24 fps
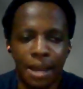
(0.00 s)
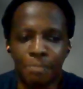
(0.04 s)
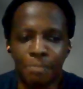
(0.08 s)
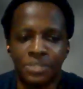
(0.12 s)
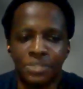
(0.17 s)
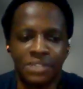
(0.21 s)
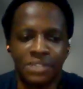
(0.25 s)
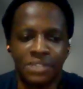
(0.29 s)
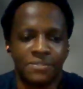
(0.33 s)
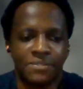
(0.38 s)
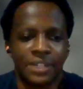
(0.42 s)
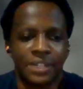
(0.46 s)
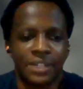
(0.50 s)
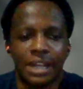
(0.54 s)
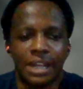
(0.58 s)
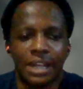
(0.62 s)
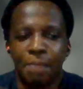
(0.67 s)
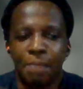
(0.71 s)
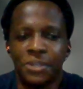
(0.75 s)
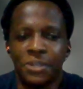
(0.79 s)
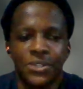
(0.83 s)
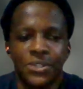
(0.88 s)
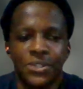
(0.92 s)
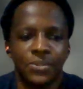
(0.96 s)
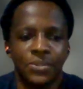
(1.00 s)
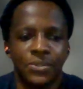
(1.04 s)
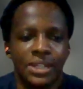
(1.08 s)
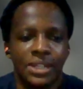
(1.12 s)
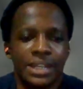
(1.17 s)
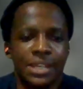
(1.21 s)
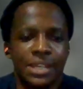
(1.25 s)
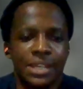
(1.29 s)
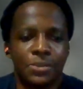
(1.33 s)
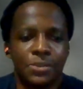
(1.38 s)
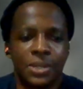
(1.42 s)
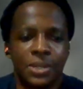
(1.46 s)
different
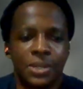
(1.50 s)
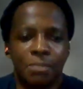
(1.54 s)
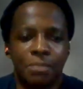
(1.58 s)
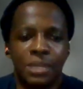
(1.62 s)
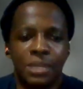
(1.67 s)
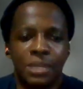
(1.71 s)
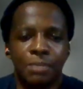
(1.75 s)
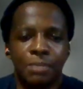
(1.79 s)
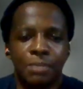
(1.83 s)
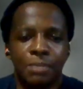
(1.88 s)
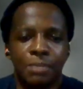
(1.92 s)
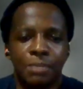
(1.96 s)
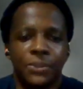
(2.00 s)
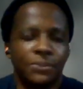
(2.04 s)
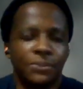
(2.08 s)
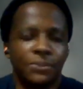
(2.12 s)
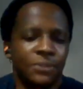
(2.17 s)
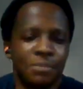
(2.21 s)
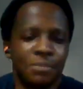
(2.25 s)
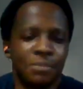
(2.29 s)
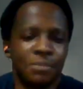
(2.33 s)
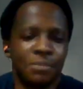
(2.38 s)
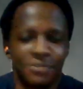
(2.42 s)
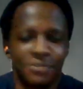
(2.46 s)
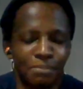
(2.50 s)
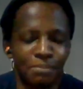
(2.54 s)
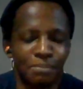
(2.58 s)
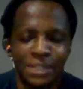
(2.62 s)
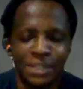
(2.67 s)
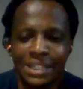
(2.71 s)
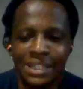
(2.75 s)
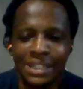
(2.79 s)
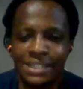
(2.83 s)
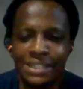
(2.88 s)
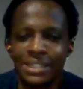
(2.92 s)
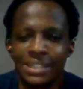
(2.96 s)
opportunities where people from different
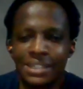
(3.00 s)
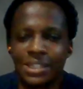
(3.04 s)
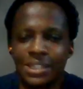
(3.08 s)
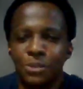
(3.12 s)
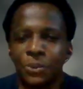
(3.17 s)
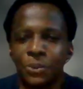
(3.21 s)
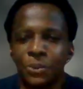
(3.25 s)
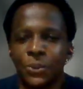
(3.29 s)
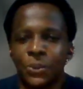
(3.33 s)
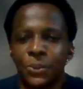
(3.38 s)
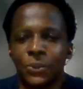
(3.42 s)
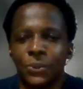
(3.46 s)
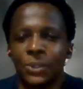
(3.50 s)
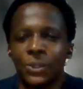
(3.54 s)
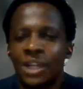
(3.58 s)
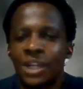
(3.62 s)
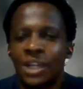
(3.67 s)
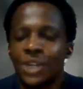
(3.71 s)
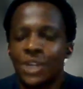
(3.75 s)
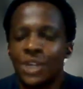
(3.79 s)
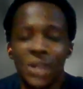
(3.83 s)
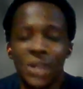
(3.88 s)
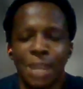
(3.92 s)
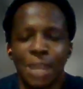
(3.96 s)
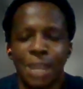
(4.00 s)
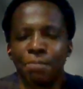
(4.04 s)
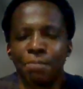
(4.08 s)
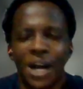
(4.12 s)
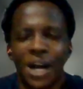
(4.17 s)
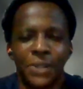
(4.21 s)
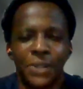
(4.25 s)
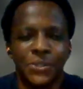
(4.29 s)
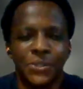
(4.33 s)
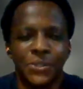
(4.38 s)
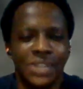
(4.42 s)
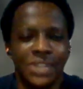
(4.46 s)
places will train
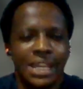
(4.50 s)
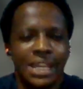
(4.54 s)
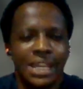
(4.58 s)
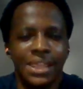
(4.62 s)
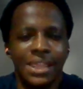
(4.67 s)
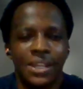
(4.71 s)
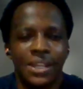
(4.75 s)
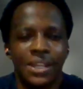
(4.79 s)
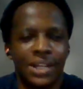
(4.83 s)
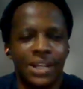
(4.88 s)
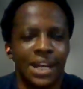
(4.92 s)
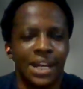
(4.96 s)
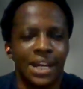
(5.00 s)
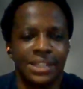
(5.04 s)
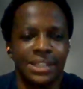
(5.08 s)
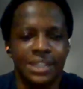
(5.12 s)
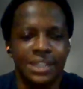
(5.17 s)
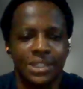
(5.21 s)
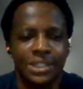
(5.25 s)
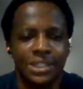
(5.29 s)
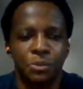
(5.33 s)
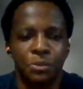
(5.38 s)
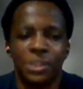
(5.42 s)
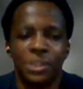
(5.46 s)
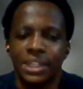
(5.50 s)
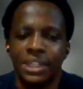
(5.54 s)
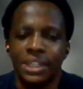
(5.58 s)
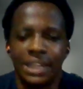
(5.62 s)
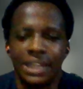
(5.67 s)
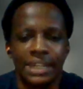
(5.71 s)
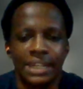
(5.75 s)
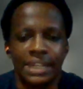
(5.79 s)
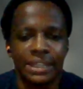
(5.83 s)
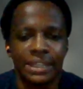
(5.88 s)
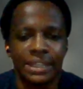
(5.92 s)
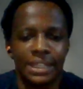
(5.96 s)
models in their context with the
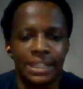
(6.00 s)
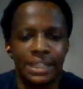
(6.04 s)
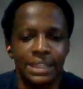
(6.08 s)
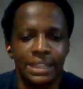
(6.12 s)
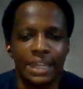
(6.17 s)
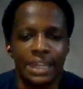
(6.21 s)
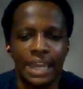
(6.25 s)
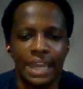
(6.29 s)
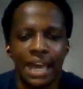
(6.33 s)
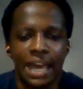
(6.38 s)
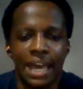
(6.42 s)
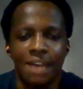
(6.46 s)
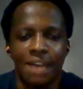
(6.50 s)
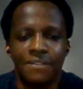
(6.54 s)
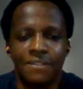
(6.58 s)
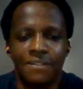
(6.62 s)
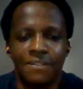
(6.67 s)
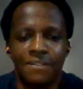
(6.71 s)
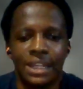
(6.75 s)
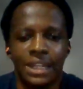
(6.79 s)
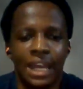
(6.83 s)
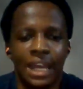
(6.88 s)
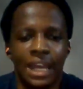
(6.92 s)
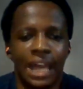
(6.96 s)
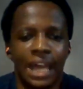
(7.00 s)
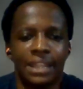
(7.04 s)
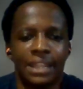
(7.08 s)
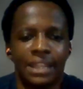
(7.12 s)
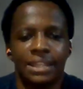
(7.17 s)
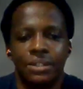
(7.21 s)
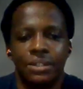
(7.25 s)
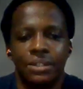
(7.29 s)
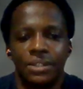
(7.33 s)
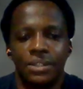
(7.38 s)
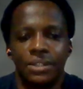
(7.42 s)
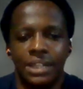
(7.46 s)
data that they have. And at the
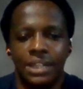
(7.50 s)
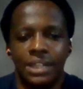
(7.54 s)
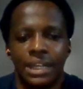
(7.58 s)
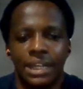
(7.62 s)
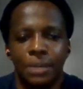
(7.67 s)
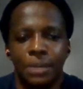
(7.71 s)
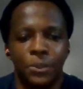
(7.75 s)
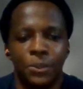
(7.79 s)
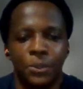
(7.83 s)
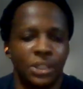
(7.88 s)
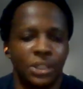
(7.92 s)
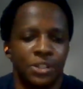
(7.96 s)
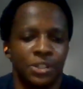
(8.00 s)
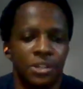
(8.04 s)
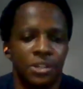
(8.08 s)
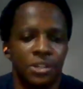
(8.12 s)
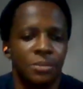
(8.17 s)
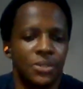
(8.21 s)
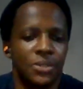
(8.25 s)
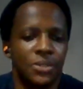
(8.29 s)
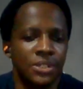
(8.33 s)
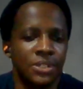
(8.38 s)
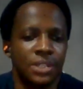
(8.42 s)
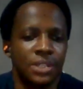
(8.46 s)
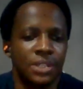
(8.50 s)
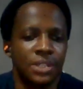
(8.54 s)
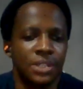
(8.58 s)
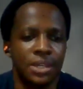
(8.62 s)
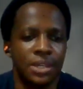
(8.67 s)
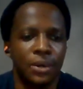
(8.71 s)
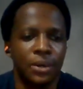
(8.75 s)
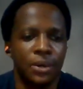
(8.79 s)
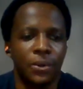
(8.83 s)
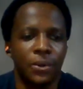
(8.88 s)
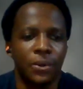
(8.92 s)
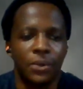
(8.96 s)
end of the day, it will contribute to the
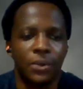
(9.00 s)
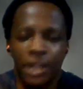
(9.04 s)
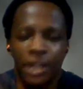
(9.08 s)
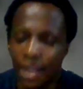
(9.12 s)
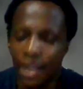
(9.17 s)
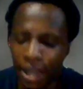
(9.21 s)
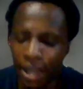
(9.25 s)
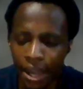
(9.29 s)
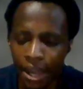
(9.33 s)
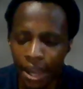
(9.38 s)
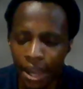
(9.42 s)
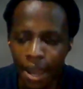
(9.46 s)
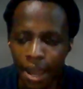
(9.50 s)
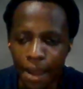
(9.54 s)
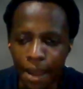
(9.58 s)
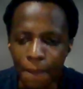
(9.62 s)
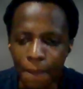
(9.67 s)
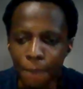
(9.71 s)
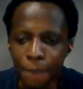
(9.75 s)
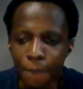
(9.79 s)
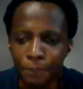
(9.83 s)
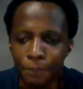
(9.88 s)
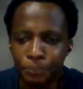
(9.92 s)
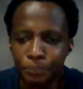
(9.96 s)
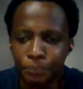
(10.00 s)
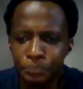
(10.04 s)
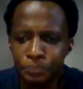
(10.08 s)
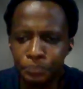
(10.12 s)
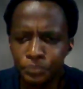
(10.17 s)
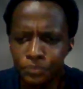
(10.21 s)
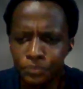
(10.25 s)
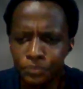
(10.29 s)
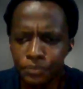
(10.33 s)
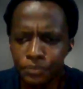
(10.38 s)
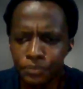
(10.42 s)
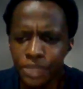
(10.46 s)
whole
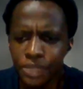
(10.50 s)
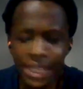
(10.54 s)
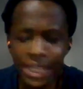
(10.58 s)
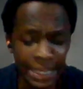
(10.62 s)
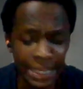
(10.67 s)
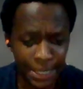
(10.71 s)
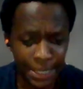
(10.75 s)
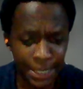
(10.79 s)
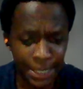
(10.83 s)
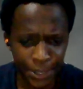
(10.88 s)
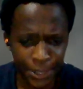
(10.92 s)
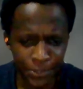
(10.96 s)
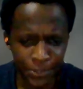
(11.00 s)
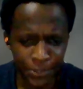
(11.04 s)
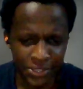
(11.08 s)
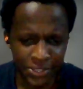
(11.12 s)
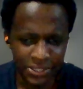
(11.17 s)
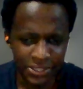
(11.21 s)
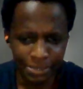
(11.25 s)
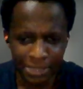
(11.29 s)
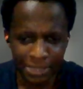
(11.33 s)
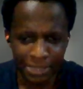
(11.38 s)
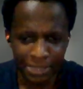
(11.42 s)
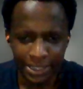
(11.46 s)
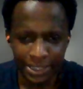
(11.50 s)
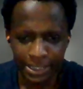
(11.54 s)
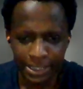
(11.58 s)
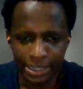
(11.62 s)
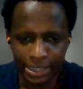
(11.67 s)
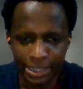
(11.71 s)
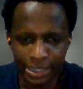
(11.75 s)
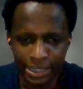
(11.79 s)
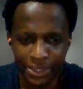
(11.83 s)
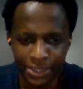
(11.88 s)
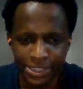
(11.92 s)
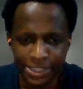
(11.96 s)
ecosystem, I think
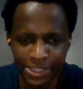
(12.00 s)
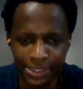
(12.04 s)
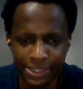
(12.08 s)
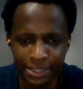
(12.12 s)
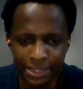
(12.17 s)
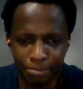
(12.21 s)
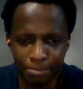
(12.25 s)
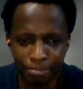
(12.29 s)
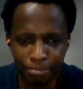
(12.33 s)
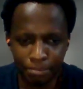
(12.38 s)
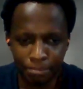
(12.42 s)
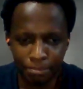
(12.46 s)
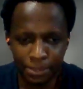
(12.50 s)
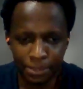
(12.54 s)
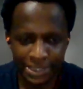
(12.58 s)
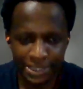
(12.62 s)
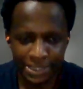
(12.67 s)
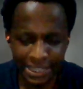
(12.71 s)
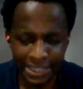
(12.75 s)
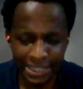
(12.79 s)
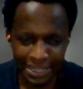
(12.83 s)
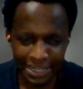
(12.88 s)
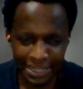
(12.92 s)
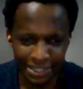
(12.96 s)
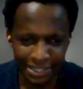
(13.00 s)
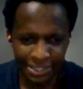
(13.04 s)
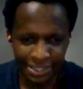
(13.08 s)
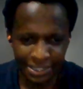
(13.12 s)
I want to say. But yeah,